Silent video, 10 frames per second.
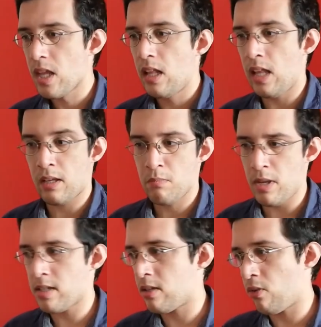like
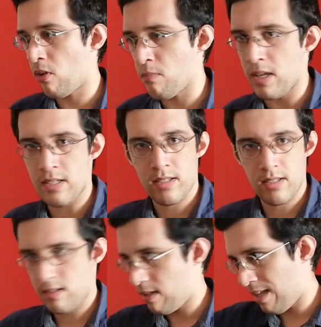Mr. or
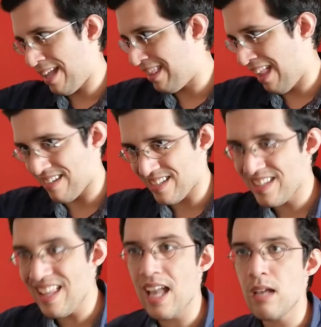Miss last
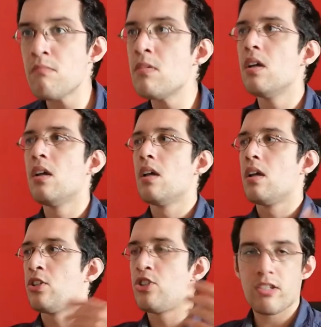name,
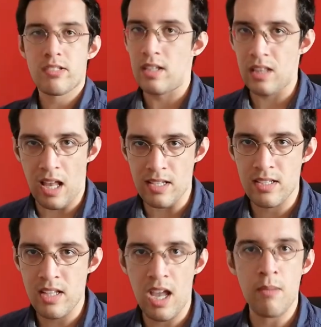just the last
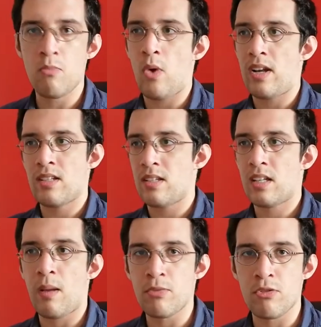name when
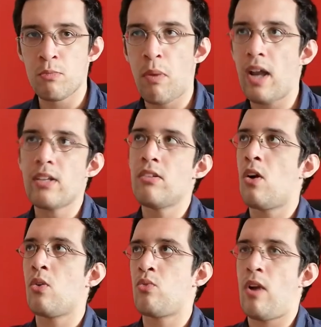it comes to Spike, you
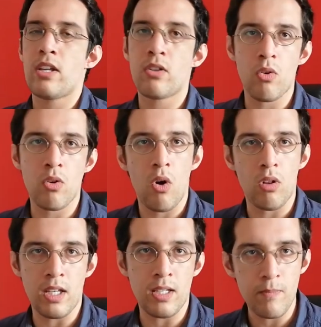know, Draco
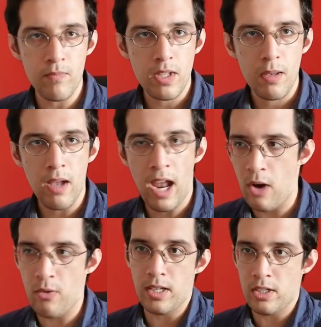calling
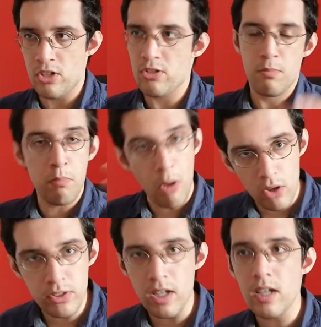Harry just
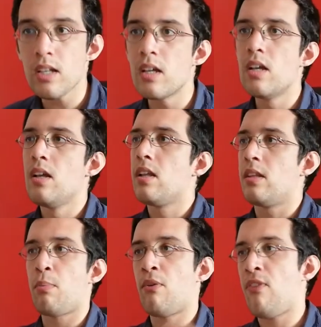Potter,
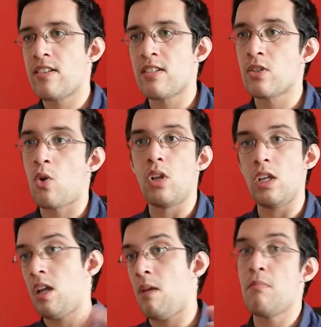the professor's
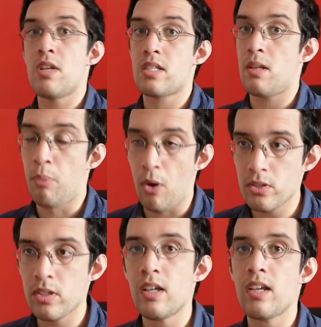calling him Mr.
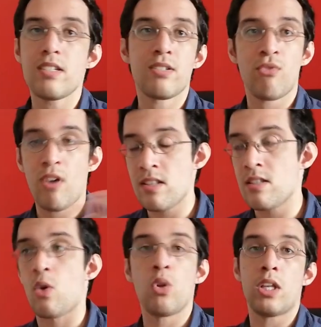Potter, his
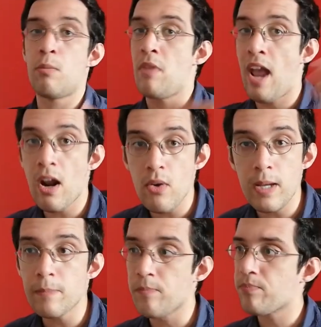friends calling him
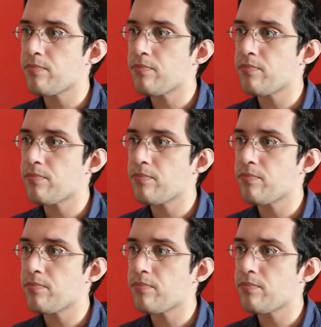Harry,